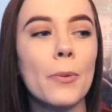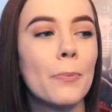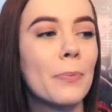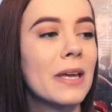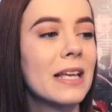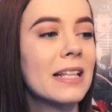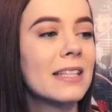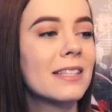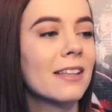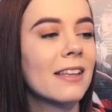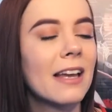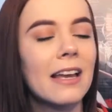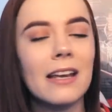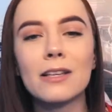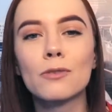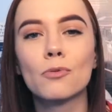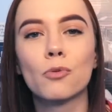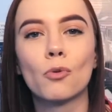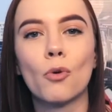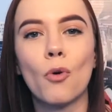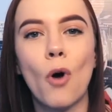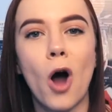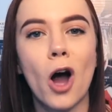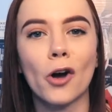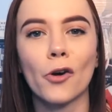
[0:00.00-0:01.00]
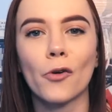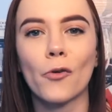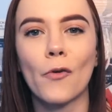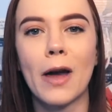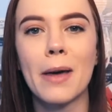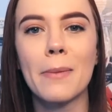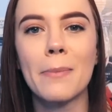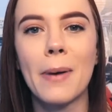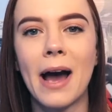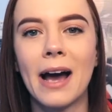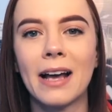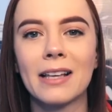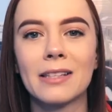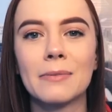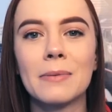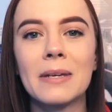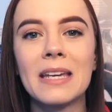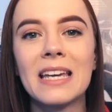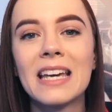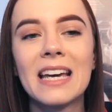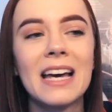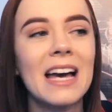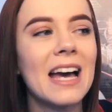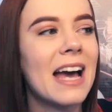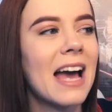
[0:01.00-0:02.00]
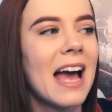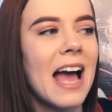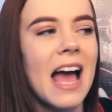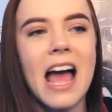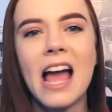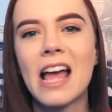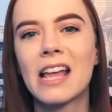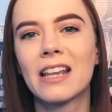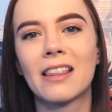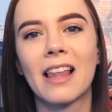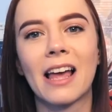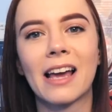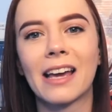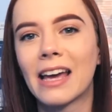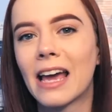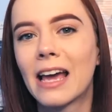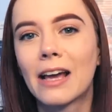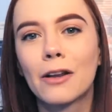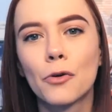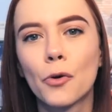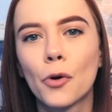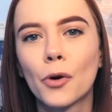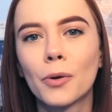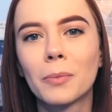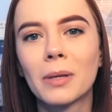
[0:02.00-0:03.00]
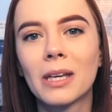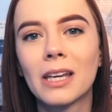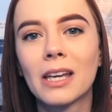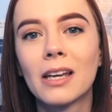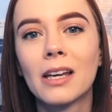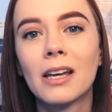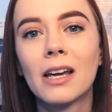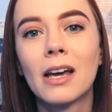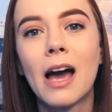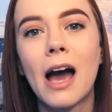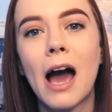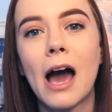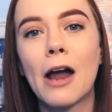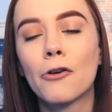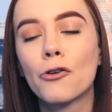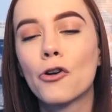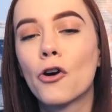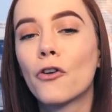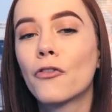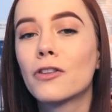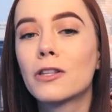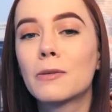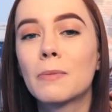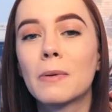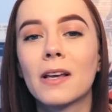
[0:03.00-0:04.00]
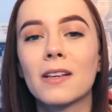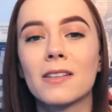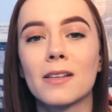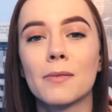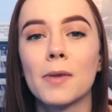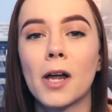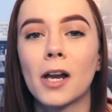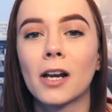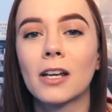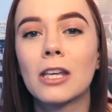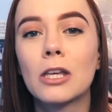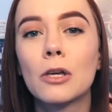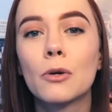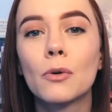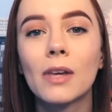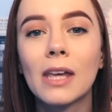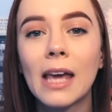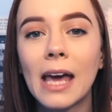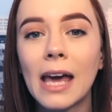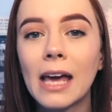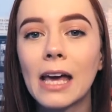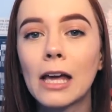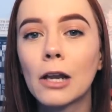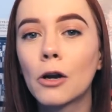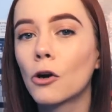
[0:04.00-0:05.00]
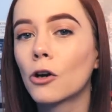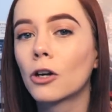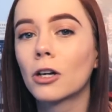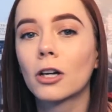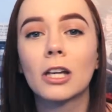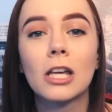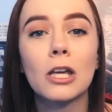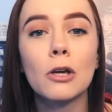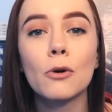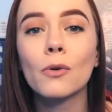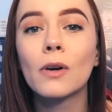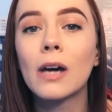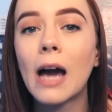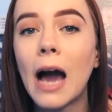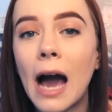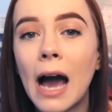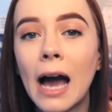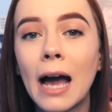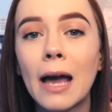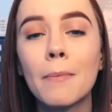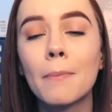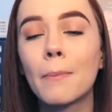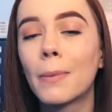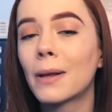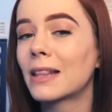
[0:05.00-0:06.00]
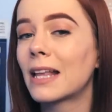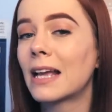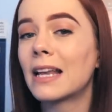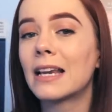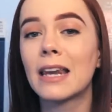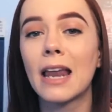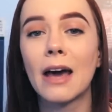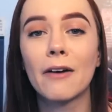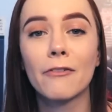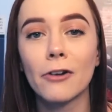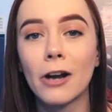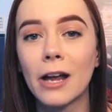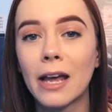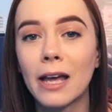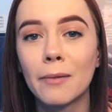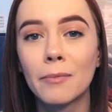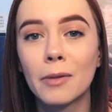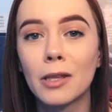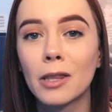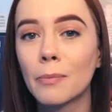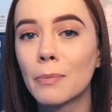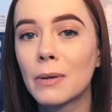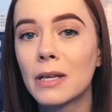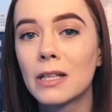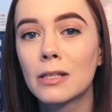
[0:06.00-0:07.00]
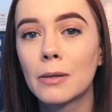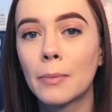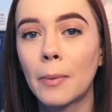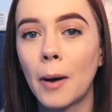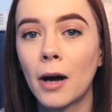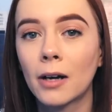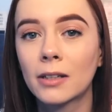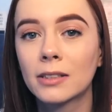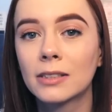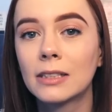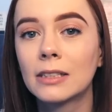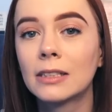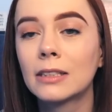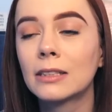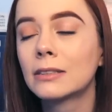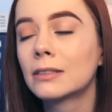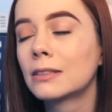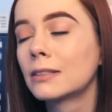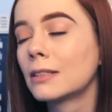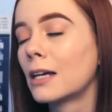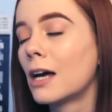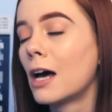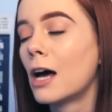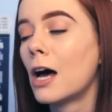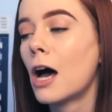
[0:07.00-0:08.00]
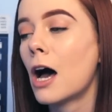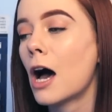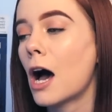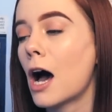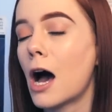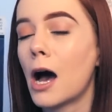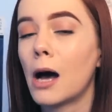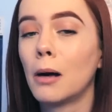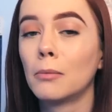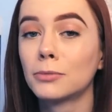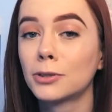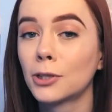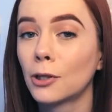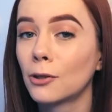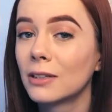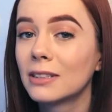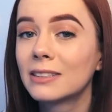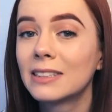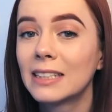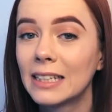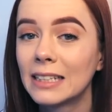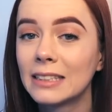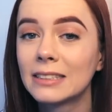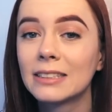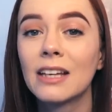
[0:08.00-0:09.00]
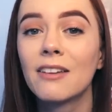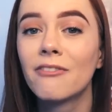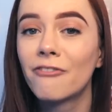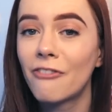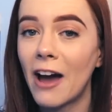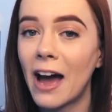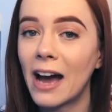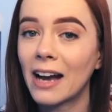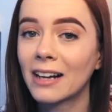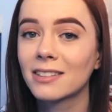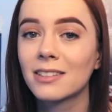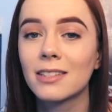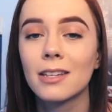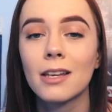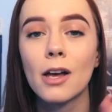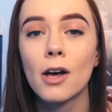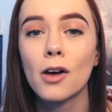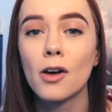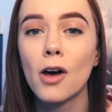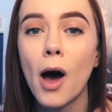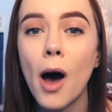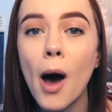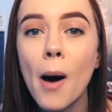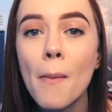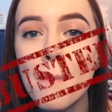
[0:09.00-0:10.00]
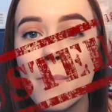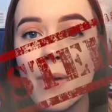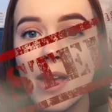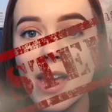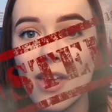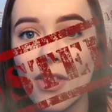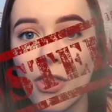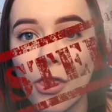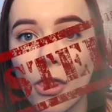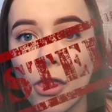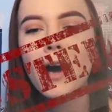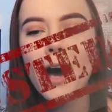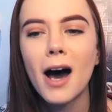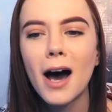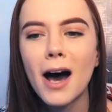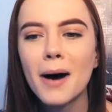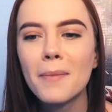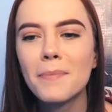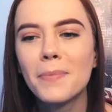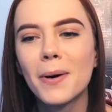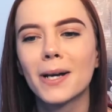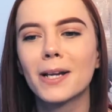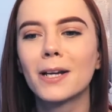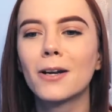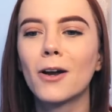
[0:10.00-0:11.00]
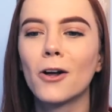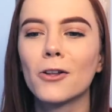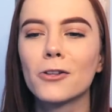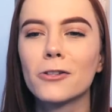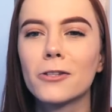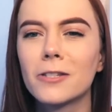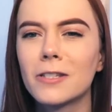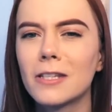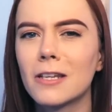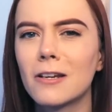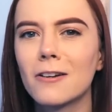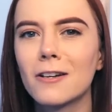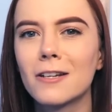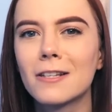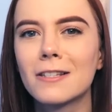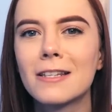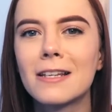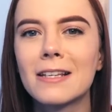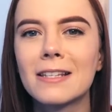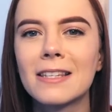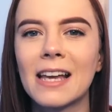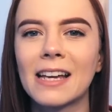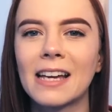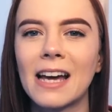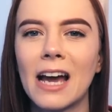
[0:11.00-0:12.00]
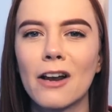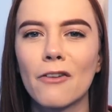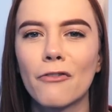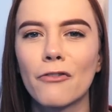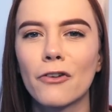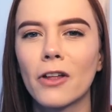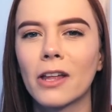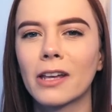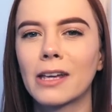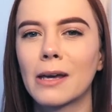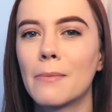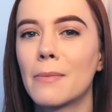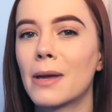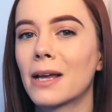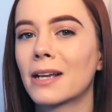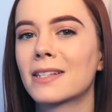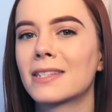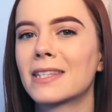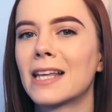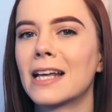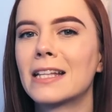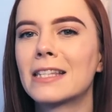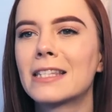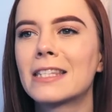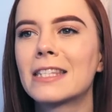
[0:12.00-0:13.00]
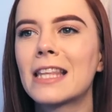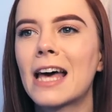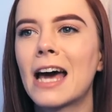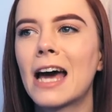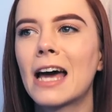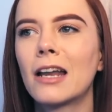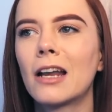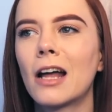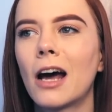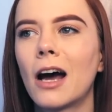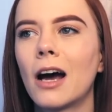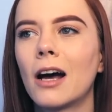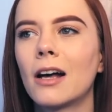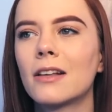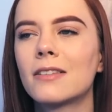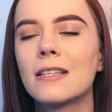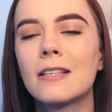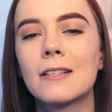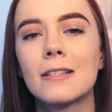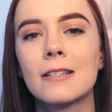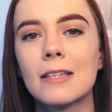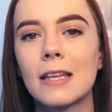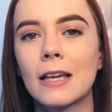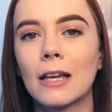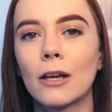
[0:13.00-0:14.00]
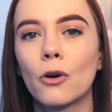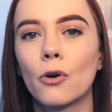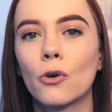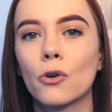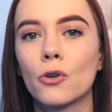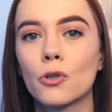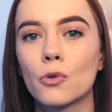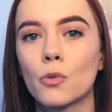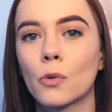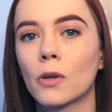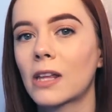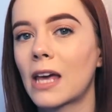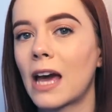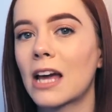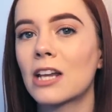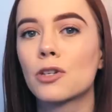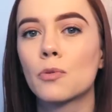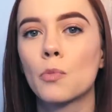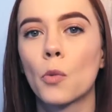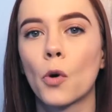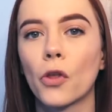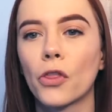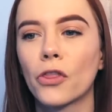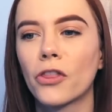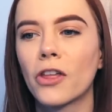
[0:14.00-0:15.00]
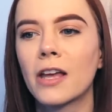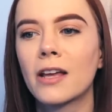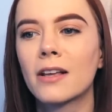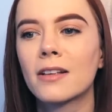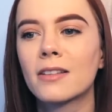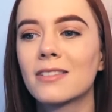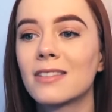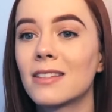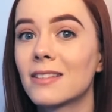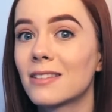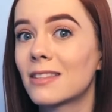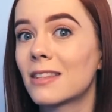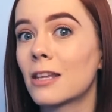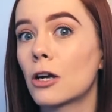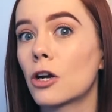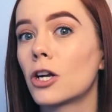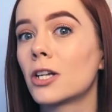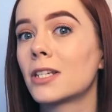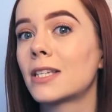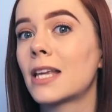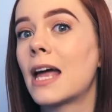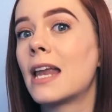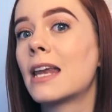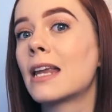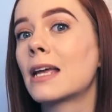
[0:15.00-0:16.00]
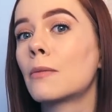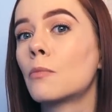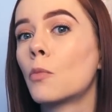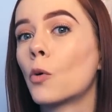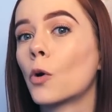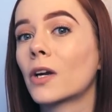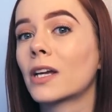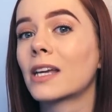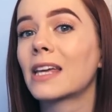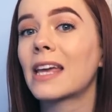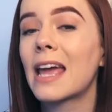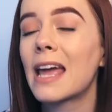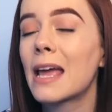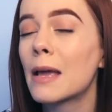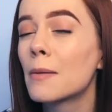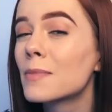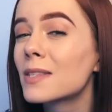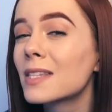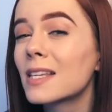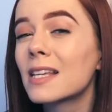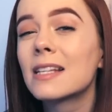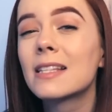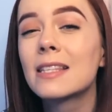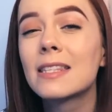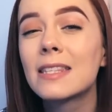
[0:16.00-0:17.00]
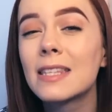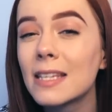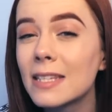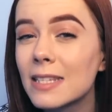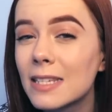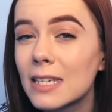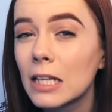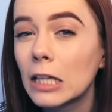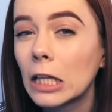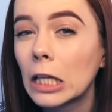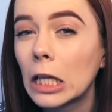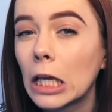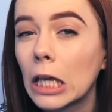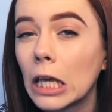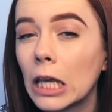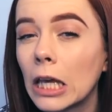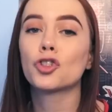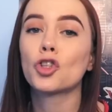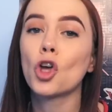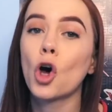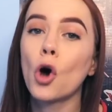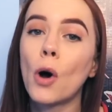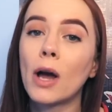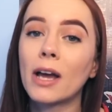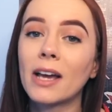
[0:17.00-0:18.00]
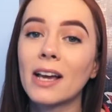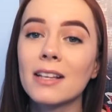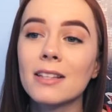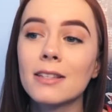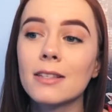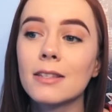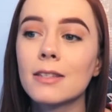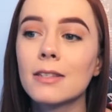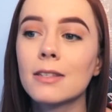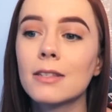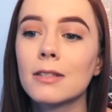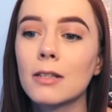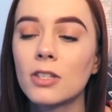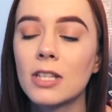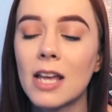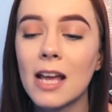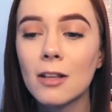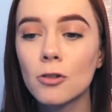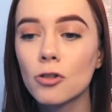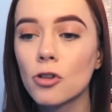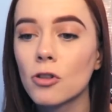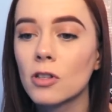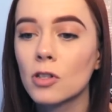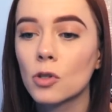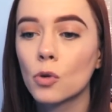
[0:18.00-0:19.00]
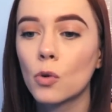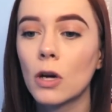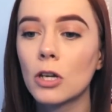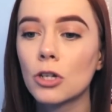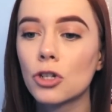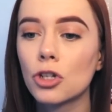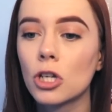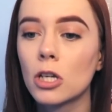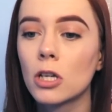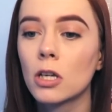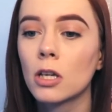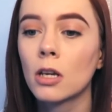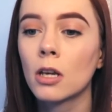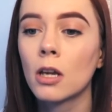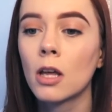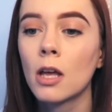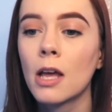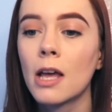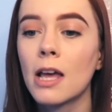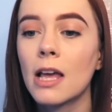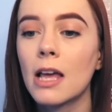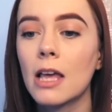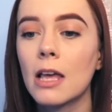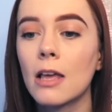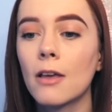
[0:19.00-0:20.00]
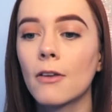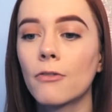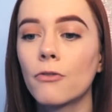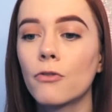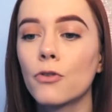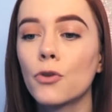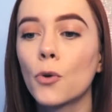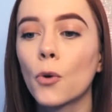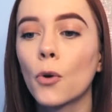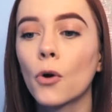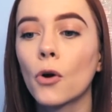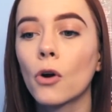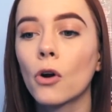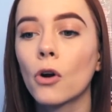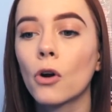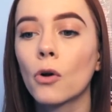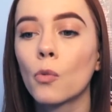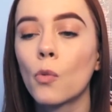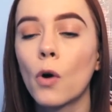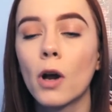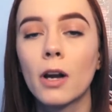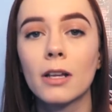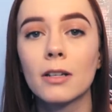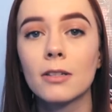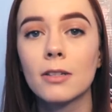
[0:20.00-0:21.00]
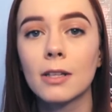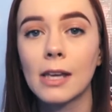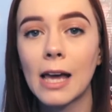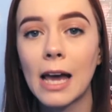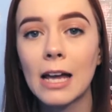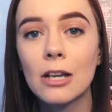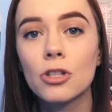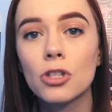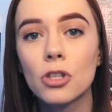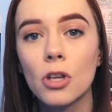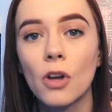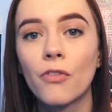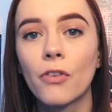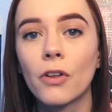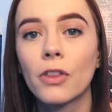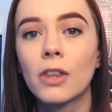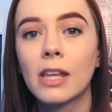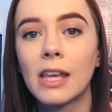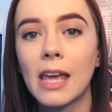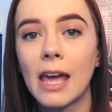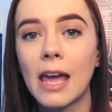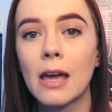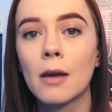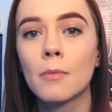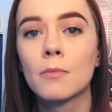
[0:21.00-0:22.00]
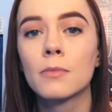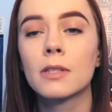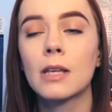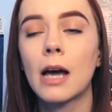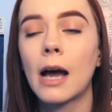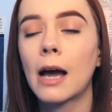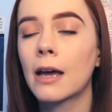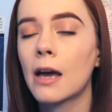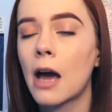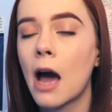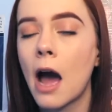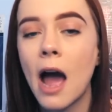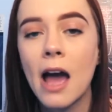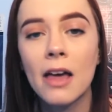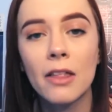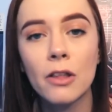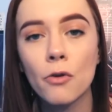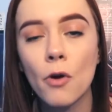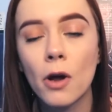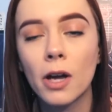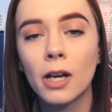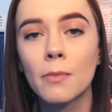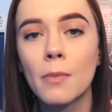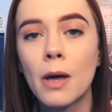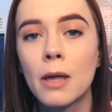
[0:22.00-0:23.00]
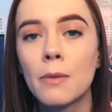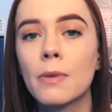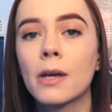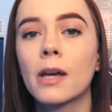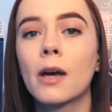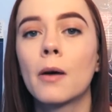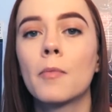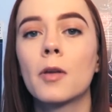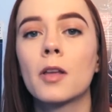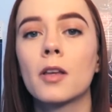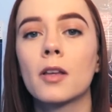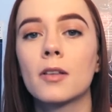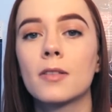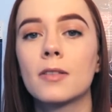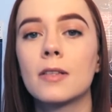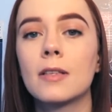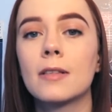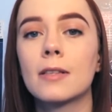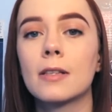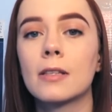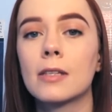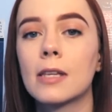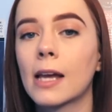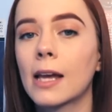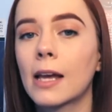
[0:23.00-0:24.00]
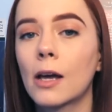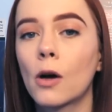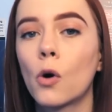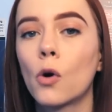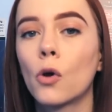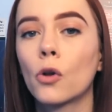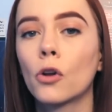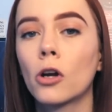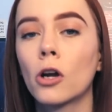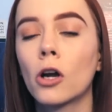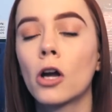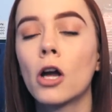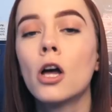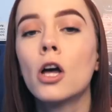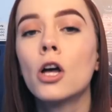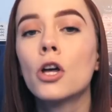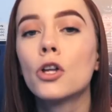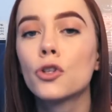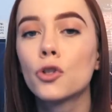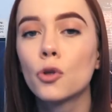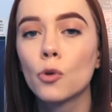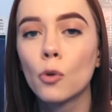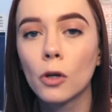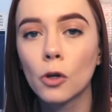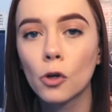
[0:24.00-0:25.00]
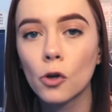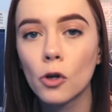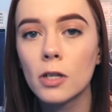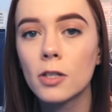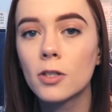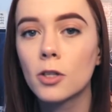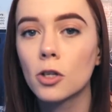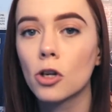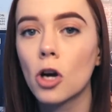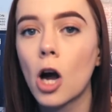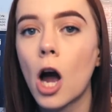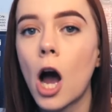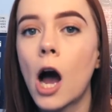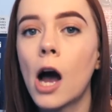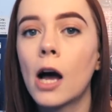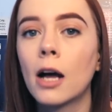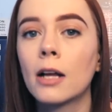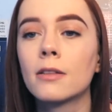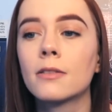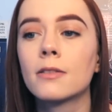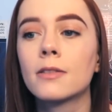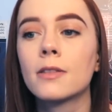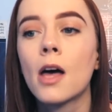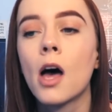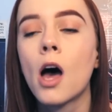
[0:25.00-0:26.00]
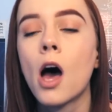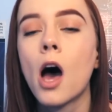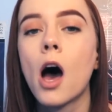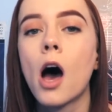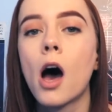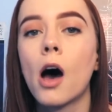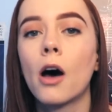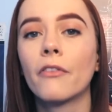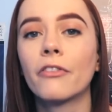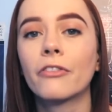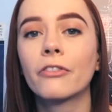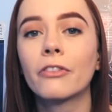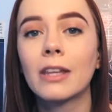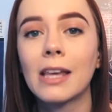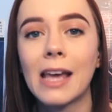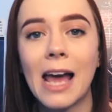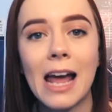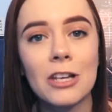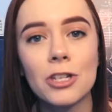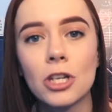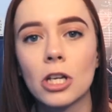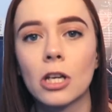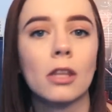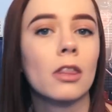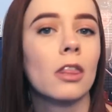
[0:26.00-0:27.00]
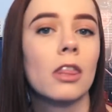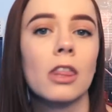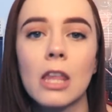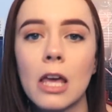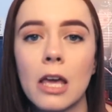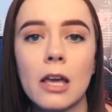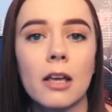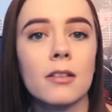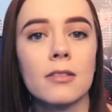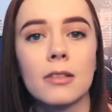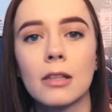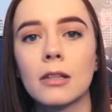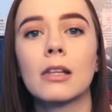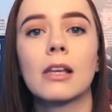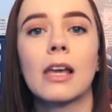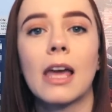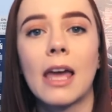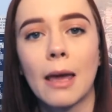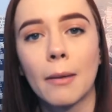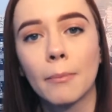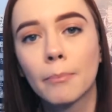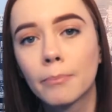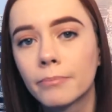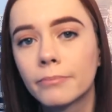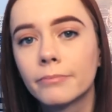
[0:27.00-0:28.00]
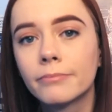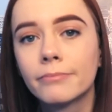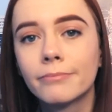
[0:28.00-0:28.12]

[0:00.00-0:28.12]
The pizza ladies will walk right past me and like ignore me. I don't know if it's because I'm not a cute kid or a cute guy, but they never hand me the pizza boxes. So this is, in fact, a myth. But in all seriousness, I kind of feel like it makes sense that season ticket holders would catch more things since they're attending more games consistently. So I guess to answer this question, If you're wanting to catch stuff at the games, I highly recommend becoming a season ticket holder to increase your odds of catching things at the game.